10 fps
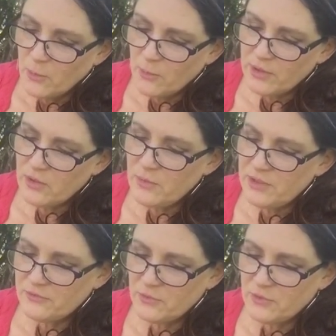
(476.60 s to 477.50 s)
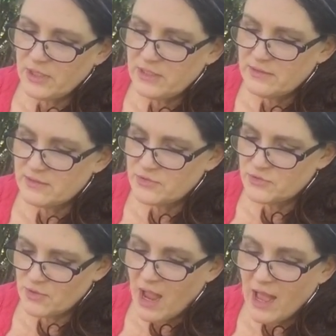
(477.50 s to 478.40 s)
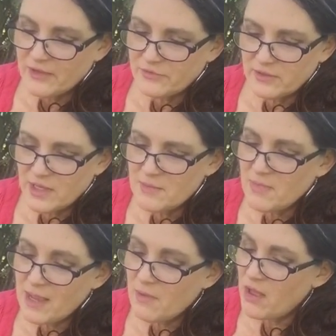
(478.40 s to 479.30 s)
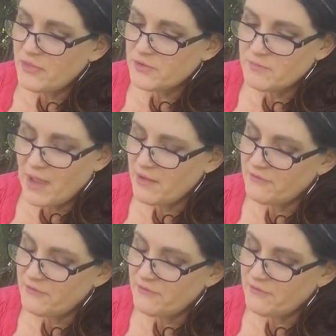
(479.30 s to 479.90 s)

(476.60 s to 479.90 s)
We're going for a drive, and my